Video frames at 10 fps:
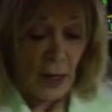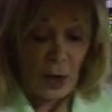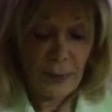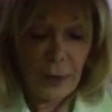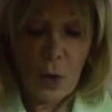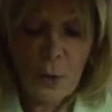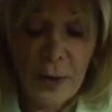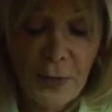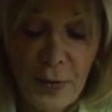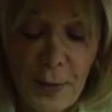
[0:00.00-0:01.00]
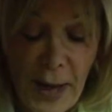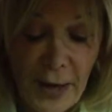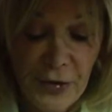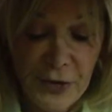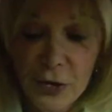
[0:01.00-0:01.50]
I'm going to open up the
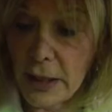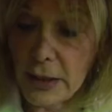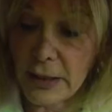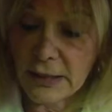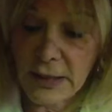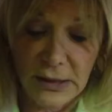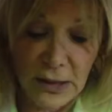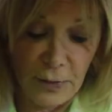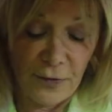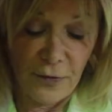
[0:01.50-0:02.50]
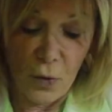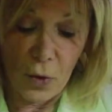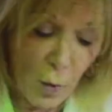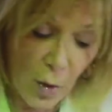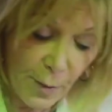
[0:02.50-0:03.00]
package, and as I said before,
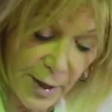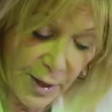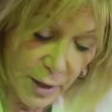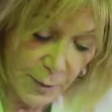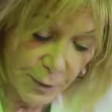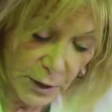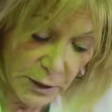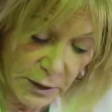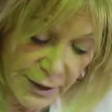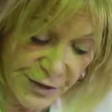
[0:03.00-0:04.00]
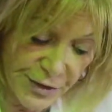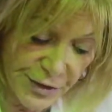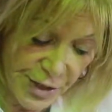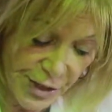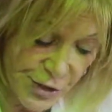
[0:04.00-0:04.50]
you want to make a little
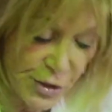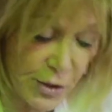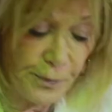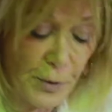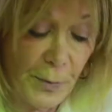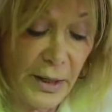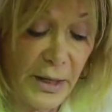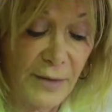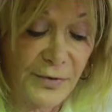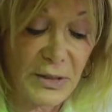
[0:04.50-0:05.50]
indentation about half the